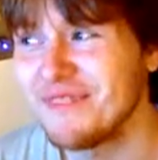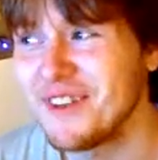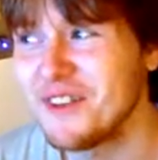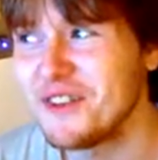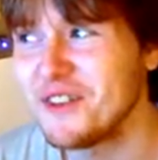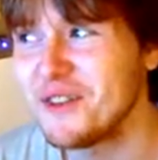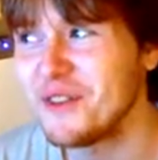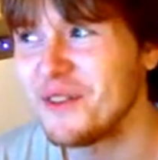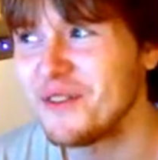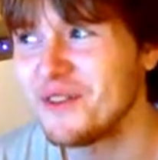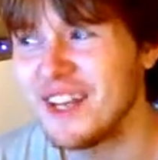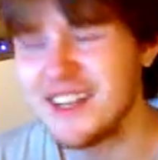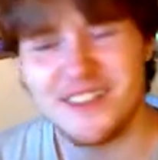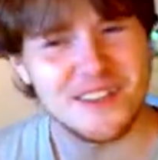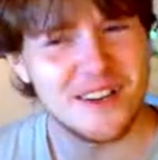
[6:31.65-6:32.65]
Until
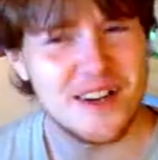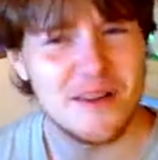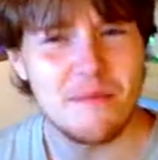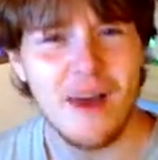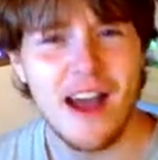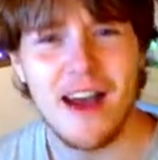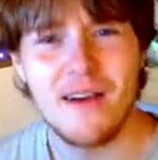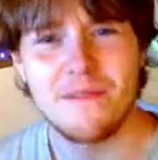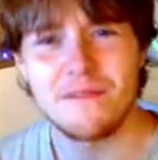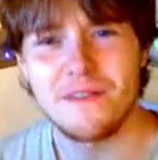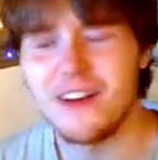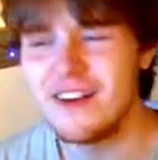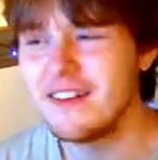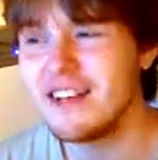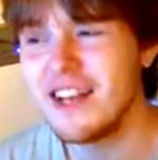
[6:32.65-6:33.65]
next time, have
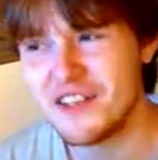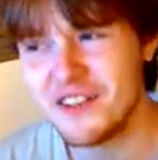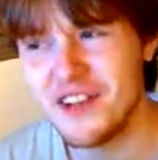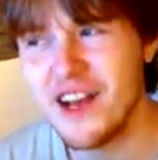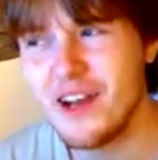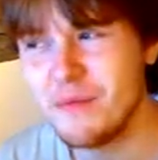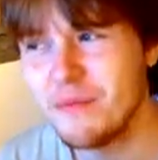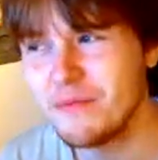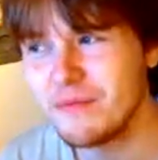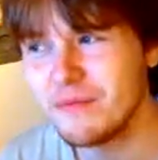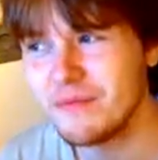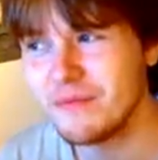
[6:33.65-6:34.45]
fun. Next time,